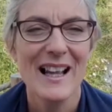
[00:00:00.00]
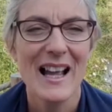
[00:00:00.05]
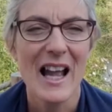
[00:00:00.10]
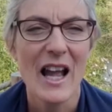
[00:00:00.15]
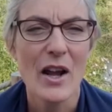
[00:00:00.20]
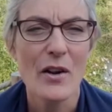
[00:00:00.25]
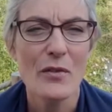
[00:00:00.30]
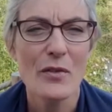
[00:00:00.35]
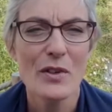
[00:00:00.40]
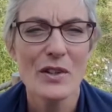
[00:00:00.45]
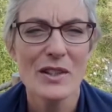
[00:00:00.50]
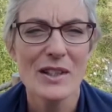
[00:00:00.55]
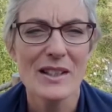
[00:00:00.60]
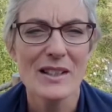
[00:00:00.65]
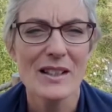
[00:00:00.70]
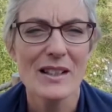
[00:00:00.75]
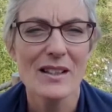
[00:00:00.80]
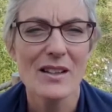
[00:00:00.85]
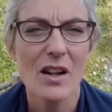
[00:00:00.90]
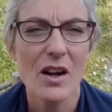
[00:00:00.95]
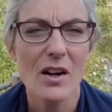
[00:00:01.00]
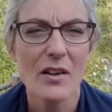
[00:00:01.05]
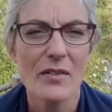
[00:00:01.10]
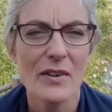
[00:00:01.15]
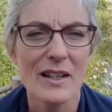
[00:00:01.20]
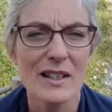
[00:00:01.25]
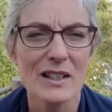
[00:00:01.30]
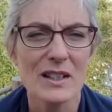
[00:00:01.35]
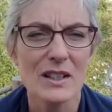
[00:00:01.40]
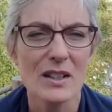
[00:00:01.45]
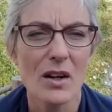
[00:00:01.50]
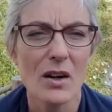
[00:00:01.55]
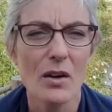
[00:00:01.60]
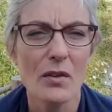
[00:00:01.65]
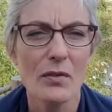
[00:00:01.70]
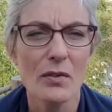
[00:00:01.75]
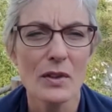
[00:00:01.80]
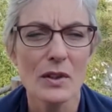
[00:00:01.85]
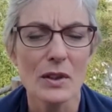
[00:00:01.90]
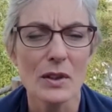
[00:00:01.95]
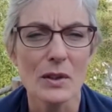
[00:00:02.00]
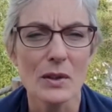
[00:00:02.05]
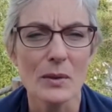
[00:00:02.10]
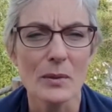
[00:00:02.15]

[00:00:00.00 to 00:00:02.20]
everything that life has to offer you.